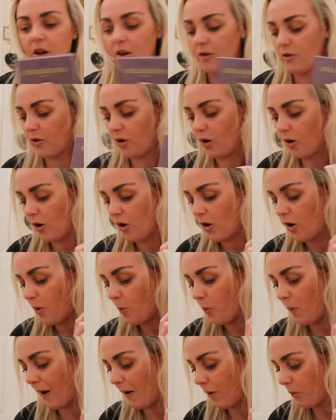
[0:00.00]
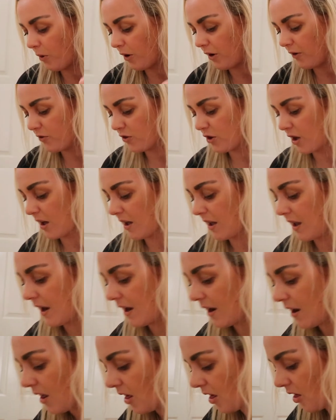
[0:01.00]
So well worth
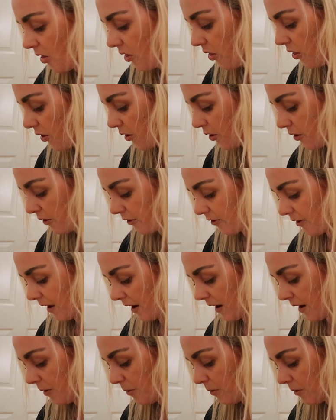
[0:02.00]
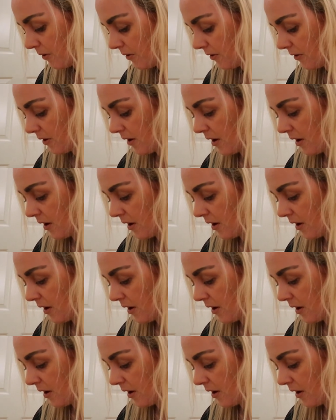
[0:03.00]
checking those out.